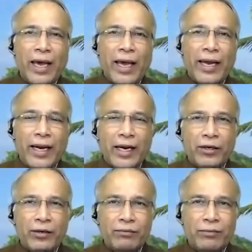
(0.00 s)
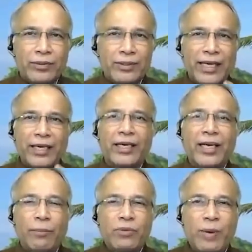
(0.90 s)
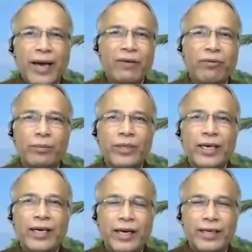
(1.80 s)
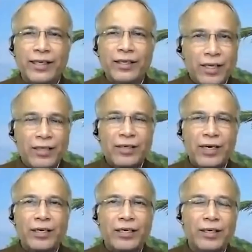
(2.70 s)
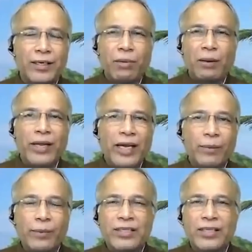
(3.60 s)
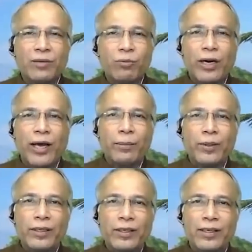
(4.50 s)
and then it comes back from there, and then things started bubbling up. Is that what happened?